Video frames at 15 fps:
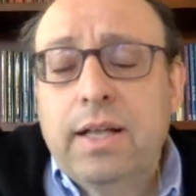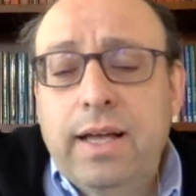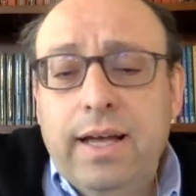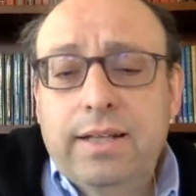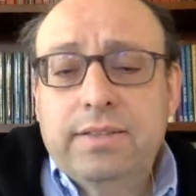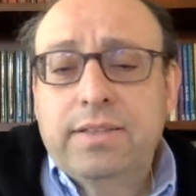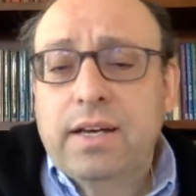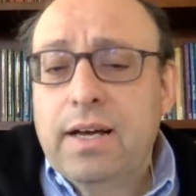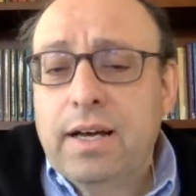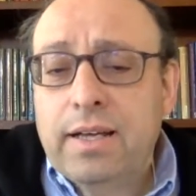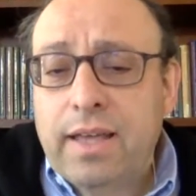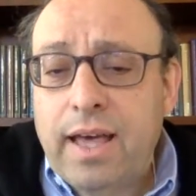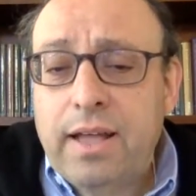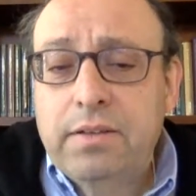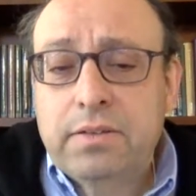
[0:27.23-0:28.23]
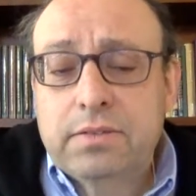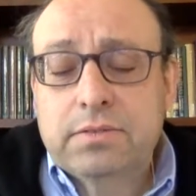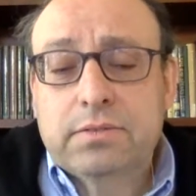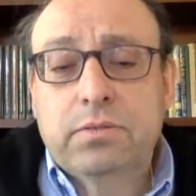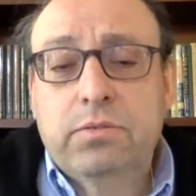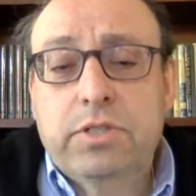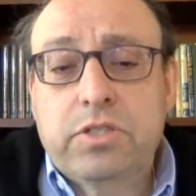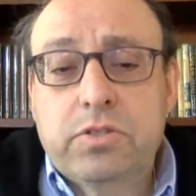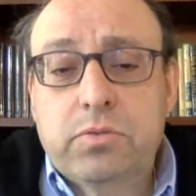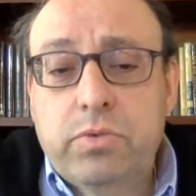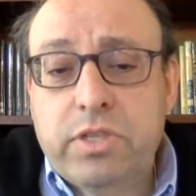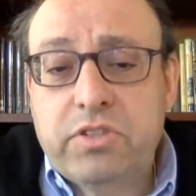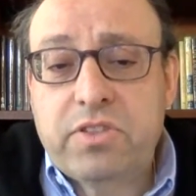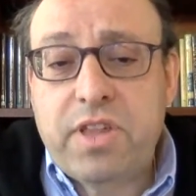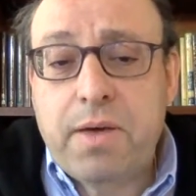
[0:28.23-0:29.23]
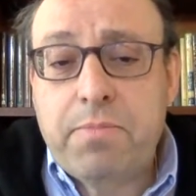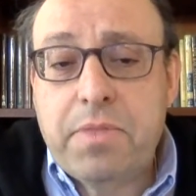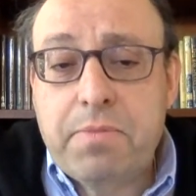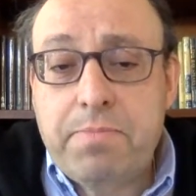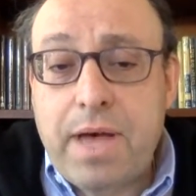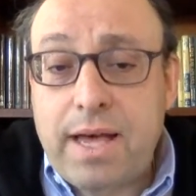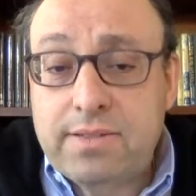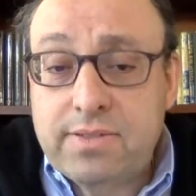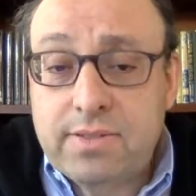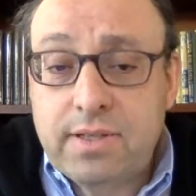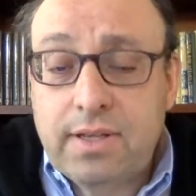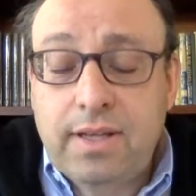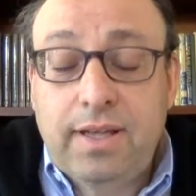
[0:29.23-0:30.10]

And again, we just wish them the best,